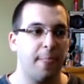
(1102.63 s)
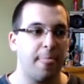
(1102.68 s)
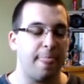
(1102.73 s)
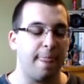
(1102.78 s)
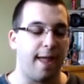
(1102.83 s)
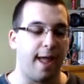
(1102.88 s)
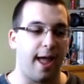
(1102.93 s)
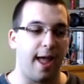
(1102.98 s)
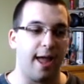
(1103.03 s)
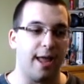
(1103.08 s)

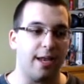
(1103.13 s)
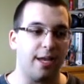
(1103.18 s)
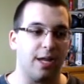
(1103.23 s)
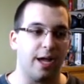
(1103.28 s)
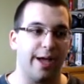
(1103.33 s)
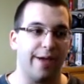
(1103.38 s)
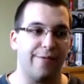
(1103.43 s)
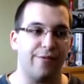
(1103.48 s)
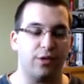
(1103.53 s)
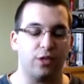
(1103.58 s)
And
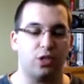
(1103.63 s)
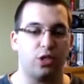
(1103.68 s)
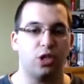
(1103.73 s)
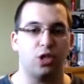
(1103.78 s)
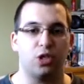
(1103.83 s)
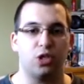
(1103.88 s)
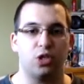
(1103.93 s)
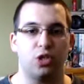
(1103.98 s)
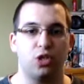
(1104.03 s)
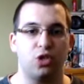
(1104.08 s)
for
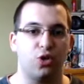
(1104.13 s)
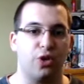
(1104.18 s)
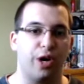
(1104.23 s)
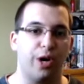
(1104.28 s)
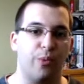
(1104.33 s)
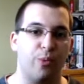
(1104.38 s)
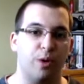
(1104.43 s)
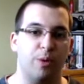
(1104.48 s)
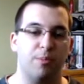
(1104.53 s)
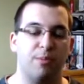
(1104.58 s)
search and
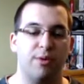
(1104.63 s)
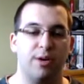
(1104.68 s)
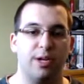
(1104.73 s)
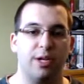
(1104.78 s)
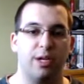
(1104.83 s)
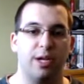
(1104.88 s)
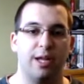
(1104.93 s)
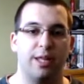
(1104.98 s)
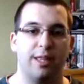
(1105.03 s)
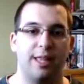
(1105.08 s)
destroy, we're pretty
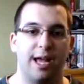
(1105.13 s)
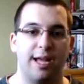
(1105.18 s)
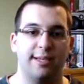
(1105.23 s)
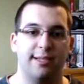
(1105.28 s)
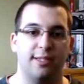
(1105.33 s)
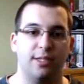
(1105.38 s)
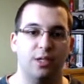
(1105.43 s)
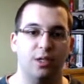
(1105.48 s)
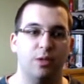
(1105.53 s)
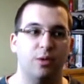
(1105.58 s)
good at that
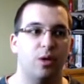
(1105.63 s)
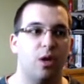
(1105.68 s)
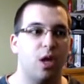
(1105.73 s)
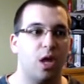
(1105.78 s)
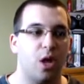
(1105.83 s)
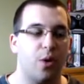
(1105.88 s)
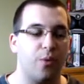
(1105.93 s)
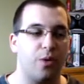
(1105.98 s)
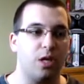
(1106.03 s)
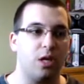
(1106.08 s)
too.
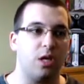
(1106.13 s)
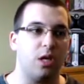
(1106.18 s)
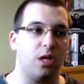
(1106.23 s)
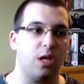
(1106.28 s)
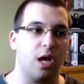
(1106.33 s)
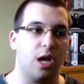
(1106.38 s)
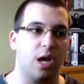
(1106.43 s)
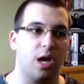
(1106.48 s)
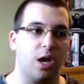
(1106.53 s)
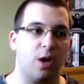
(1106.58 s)

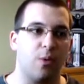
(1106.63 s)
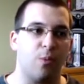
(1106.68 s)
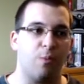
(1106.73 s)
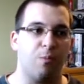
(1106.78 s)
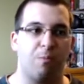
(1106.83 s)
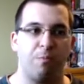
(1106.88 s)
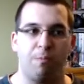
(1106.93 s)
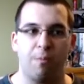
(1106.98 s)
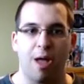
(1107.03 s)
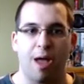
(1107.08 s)
We
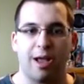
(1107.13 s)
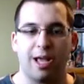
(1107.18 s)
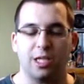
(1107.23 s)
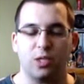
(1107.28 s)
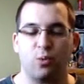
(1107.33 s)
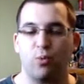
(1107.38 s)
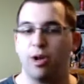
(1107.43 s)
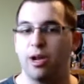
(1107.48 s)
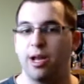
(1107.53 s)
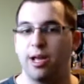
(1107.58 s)
I
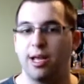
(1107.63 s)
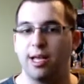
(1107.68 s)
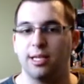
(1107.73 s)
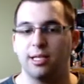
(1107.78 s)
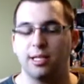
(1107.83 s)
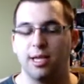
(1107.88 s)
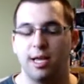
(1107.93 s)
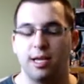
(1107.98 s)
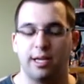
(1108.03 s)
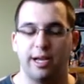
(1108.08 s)
guess win
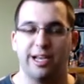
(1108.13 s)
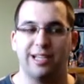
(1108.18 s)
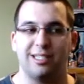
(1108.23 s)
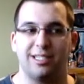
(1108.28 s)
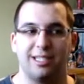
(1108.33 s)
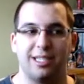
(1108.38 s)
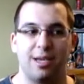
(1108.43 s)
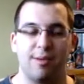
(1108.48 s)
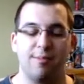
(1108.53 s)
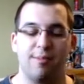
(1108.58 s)
the
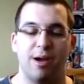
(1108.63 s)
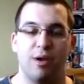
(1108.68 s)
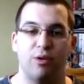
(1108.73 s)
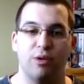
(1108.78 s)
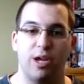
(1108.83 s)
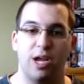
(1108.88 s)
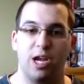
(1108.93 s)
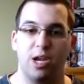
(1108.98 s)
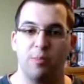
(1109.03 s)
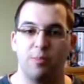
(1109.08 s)
same
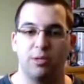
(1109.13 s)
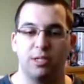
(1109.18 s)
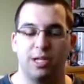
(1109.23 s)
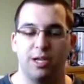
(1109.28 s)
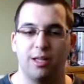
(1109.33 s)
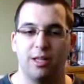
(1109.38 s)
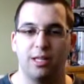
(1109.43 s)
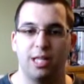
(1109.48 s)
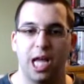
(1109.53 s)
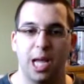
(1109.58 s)
amount 80%
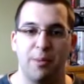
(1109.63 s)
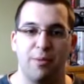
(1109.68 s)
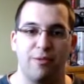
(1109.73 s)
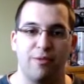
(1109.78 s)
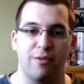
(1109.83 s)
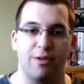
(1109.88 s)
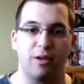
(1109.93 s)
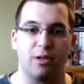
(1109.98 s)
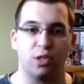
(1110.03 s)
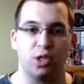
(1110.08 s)
of the time
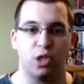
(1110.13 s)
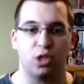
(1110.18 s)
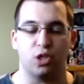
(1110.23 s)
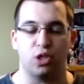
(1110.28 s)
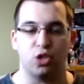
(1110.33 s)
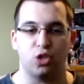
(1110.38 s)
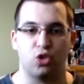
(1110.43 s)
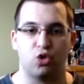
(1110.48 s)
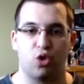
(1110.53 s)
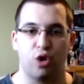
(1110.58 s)
of search
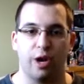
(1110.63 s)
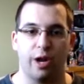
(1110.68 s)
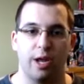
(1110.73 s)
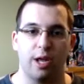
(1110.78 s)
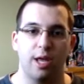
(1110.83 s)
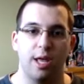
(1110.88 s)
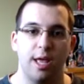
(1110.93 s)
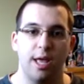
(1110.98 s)
and destroy.